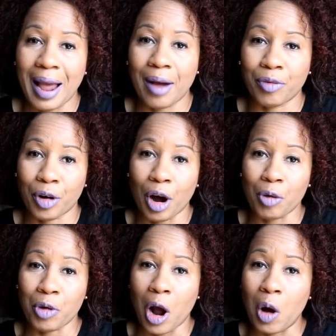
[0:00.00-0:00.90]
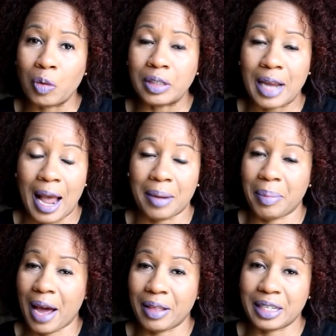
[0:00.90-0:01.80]
ever around
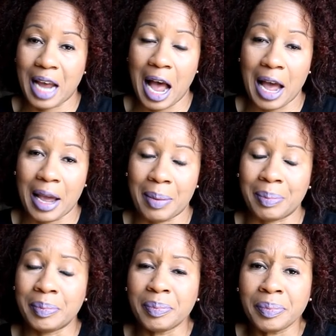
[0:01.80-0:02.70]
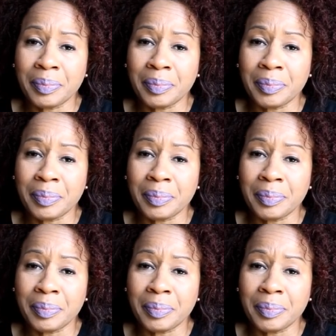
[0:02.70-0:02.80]
and by the time